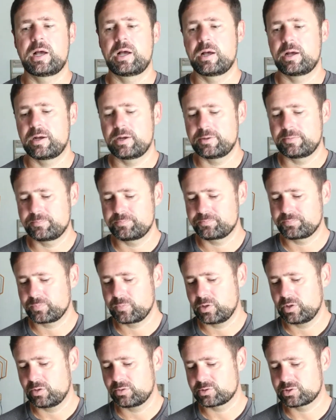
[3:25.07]
So
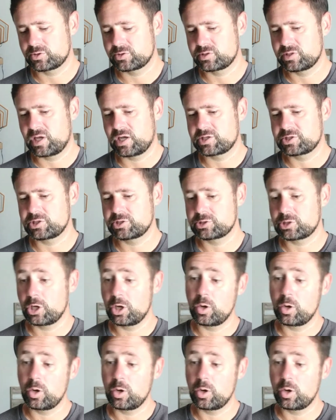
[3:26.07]
it's not just,